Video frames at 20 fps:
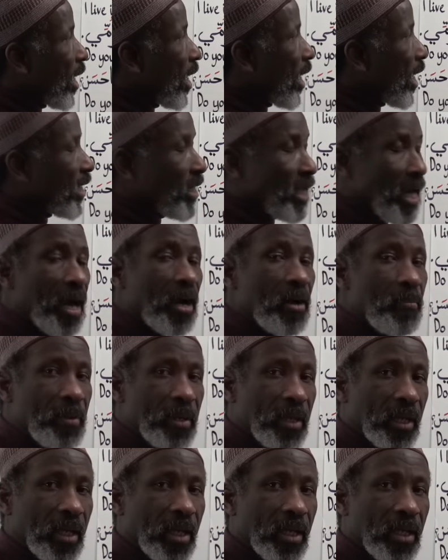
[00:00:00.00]
In
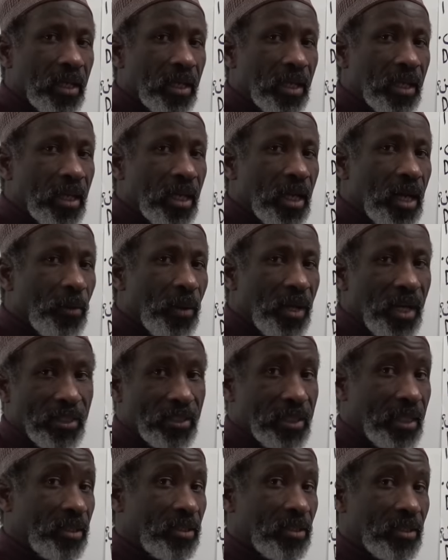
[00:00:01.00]
Arabic, when I
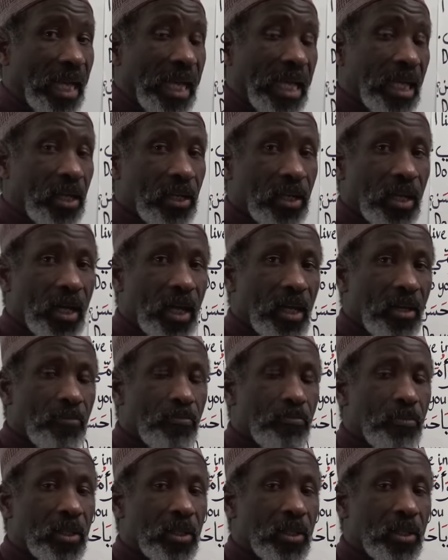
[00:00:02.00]
say singular,